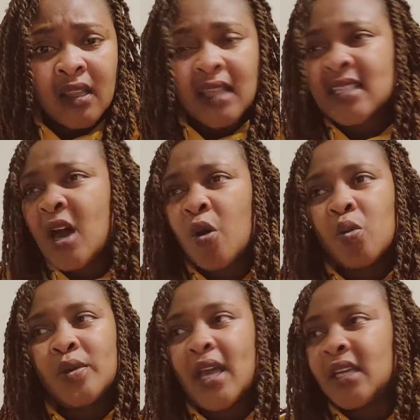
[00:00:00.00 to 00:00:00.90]
That's how
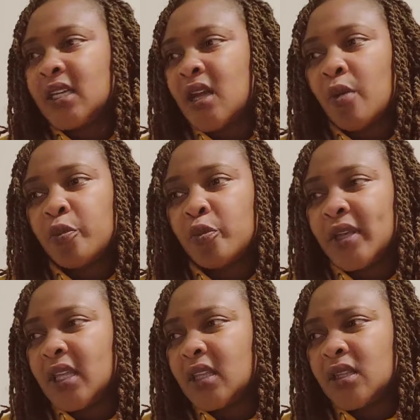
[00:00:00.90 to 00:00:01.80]
we ended up
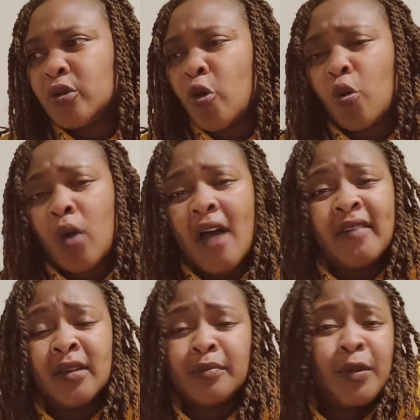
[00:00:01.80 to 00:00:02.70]
with, having